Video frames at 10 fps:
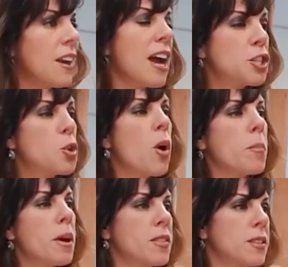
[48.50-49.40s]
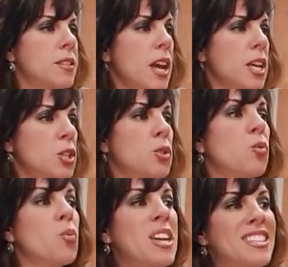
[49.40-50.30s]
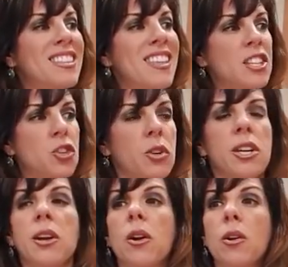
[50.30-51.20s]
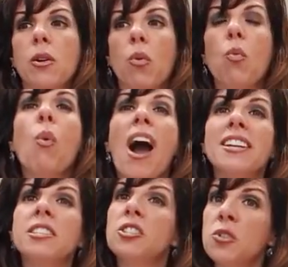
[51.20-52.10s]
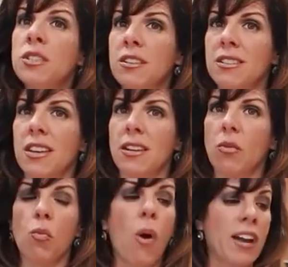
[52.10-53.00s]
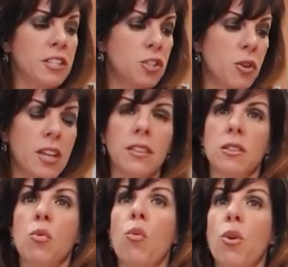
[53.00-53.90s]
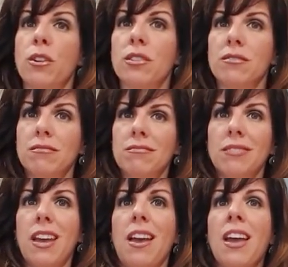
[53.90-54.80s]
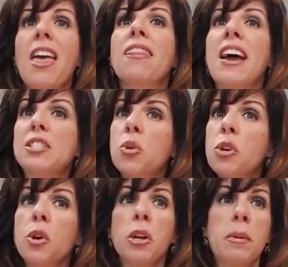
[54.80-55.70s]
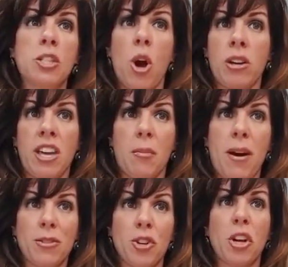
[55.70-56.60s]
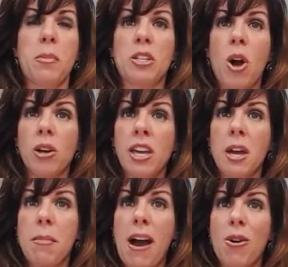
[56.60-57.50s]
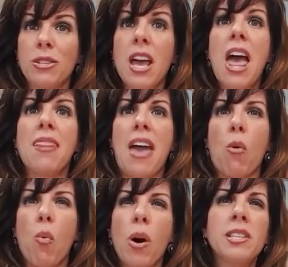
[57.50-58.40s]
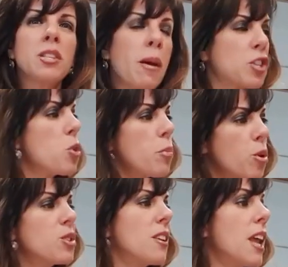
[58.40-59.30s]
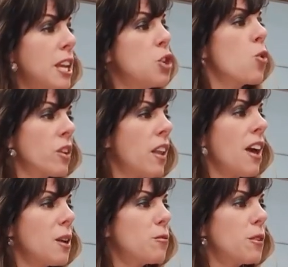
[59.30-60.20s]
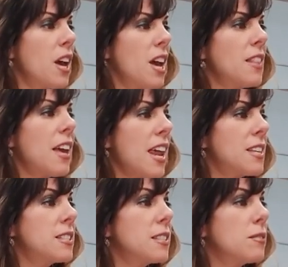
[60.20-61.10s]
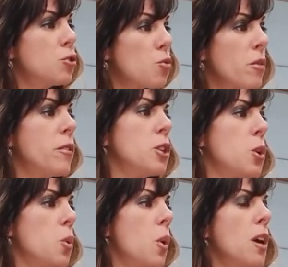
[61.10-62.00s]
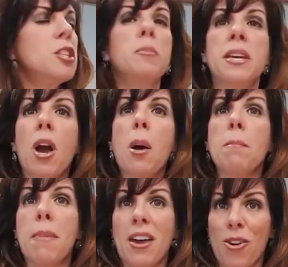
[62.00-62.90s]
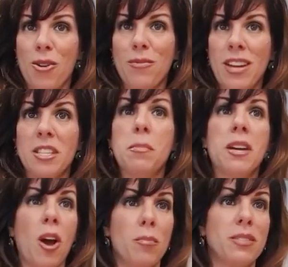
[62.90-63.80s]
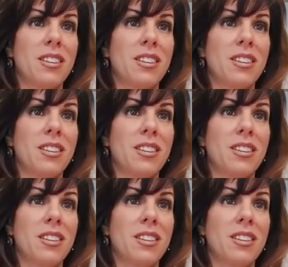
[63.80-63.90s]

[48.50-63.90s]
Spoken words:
got you up on the stage, the reason that you're here. Why did you succeed? Why did you get this award? Okay? That's who you're going to be talking about. You're going to be talking about that one special person in your life that has driven you to become better and to become